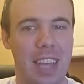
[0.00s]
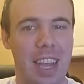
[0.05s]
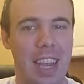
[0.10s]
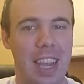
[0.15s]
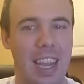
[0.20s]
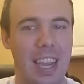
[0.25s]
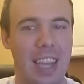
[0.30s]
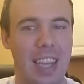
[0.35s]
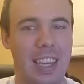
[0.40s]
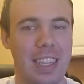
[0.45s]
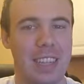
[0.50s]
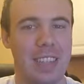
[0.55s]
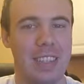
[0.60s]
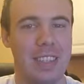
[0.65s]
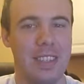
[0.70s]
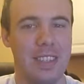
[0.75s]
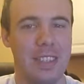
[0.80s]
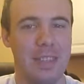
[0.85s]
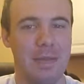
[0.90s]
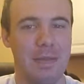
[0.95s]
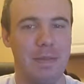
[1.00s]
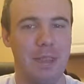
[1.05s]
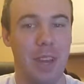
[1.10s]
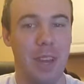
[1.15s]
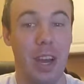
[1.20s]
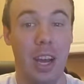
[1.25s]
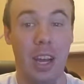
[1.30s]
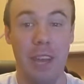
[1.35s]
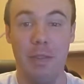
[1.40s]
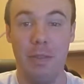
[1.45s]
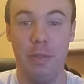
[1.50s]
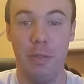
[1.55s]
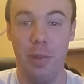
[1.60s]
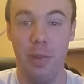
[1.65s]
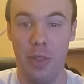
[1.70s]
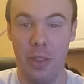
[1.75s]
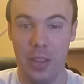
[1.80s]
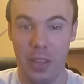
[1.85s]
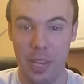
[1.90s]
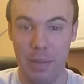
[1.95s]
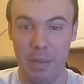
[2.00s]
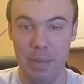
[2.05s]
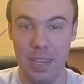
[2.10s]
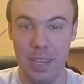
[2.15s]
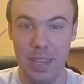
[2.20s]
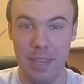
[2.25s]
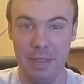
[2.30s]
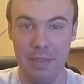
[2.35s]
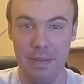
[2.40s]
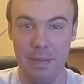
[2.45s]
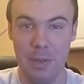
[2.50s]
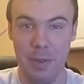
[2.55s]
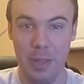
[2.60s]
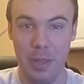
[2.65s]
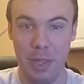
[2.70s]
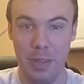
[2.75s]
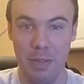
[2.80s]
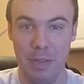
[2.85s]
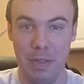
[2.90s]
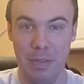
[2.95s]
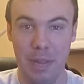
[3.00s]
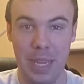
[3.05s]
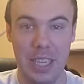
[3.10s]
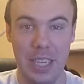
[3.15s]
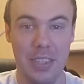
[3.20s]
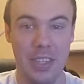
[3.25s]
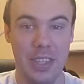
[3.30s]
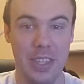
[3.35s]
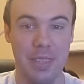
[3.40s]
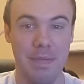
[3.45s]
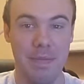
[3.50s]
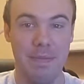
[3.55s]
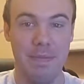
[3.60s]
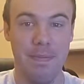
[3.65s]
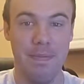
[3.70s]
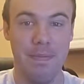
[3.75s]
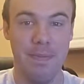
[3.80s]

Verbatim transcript: and not forthcoming with information.